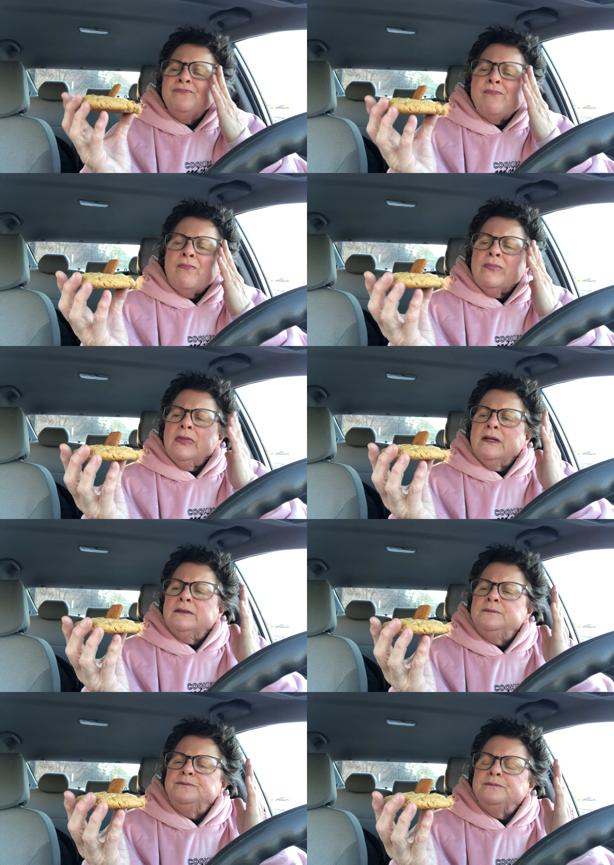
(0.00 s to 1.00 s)

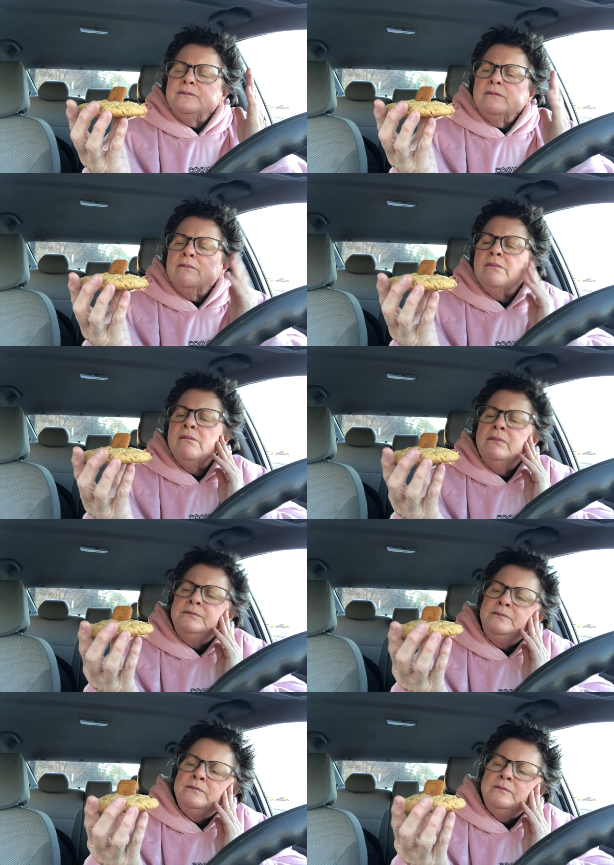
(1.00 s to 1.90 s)
(silence)